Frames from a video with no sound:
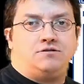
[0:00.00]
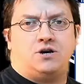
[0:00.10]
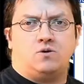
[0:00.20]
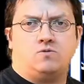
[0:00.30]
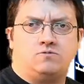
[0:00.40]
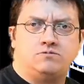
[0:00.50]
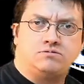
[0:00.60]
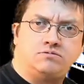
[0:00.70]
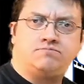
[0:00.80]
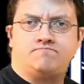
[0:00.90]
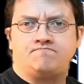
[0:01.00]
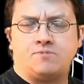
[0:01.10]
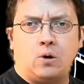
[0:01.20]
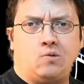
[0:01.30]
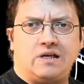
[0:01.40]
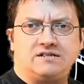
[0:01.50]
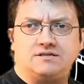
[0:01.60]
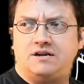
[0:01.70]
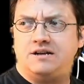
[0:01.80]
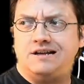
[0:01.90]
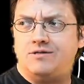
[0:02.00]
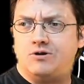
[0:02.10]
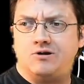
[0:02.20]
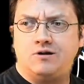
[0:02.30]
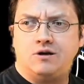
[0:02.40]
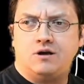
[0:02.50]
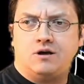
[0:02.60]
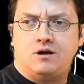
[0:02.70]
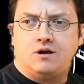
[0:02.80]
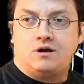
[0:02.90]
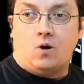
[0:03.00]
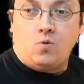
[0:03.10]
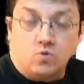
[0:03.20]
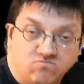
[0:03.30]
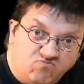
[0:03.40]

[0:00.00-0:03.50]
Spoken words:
No, that's not it either. Oh.